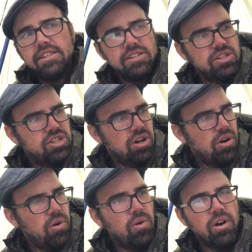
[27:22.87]

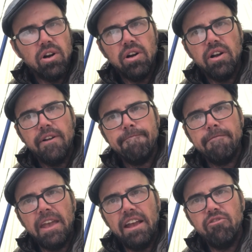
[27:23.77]
So
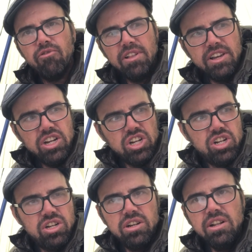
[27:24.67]
it really
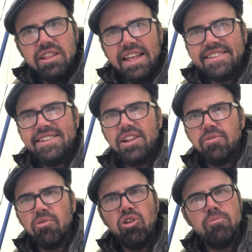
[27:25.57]
lessened
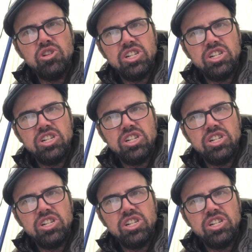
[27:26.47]
the room.